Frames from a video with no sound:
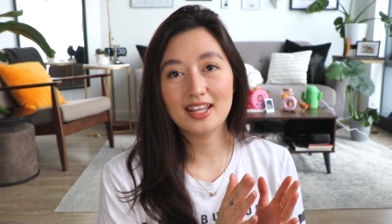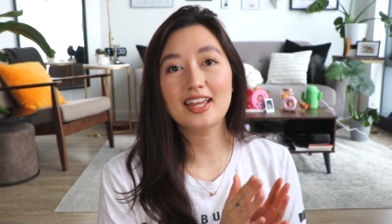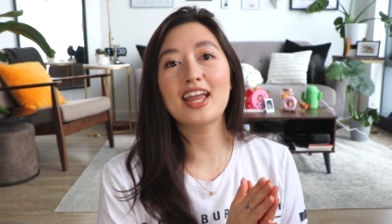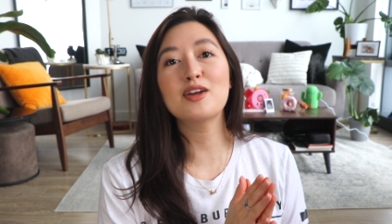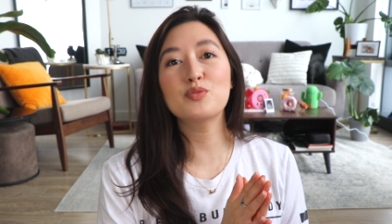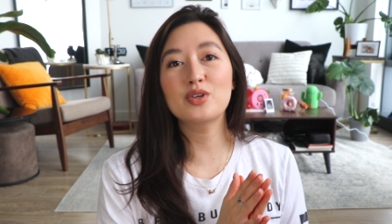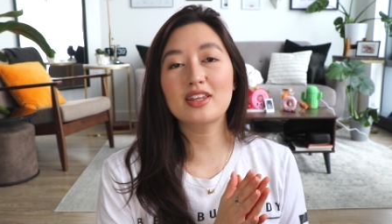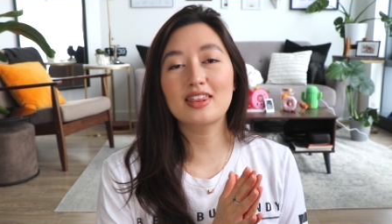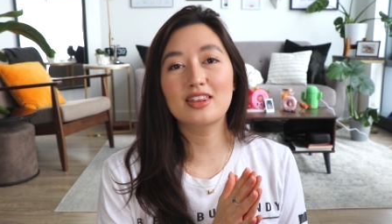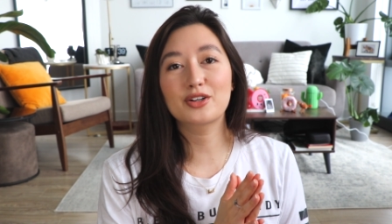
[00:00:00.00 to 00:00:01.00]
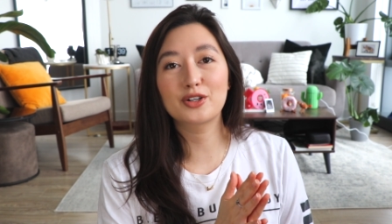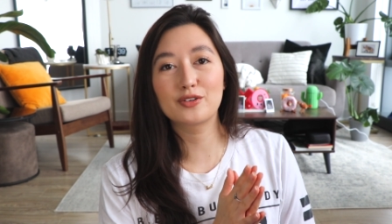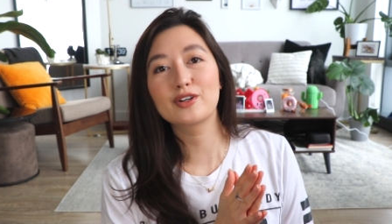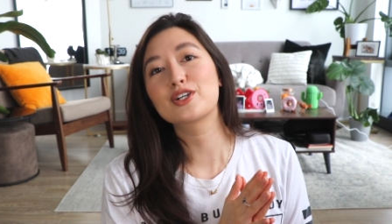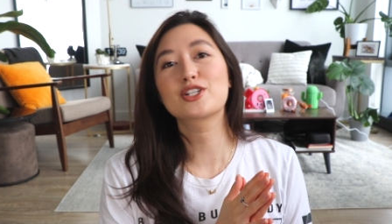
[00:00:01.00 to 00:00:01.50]
came with the
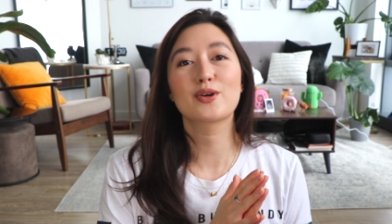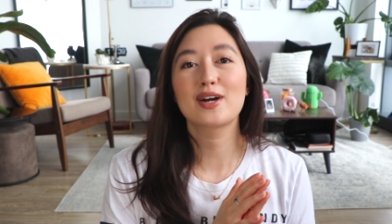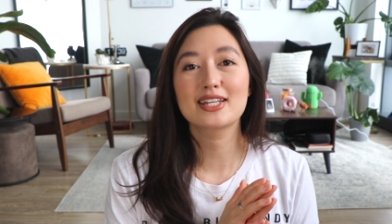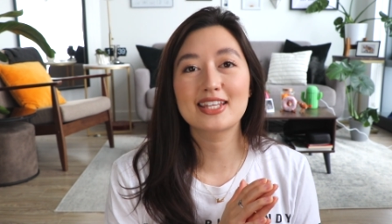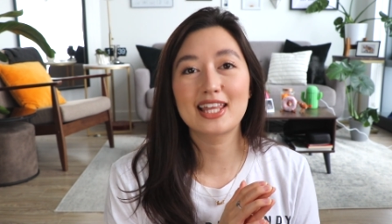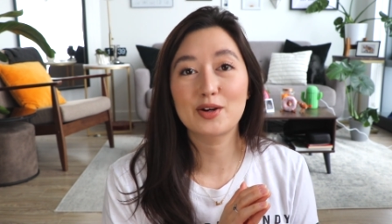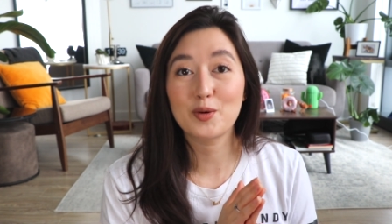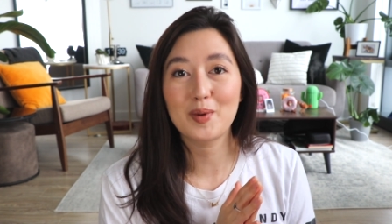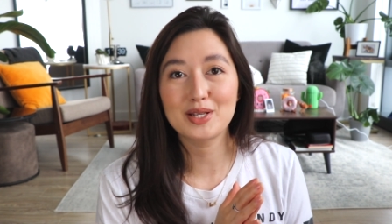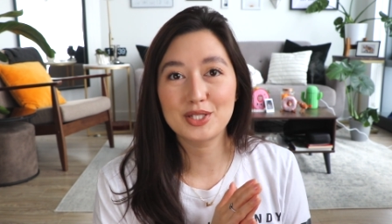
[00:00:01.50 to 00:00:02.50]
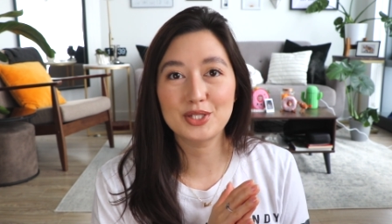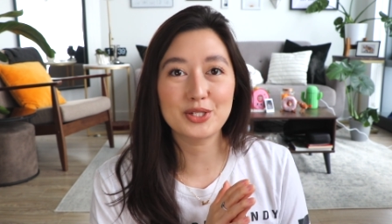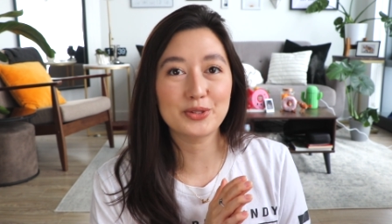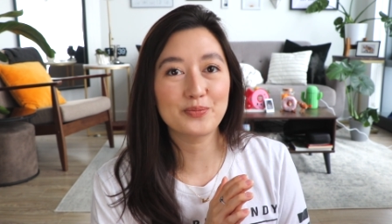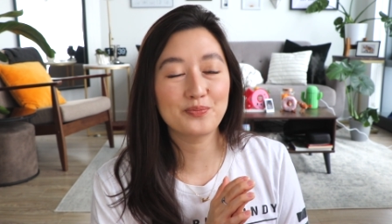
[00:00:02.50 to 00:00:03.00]
career choice that they were meant to
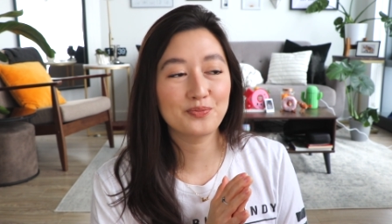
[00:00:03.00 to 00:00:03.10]
do.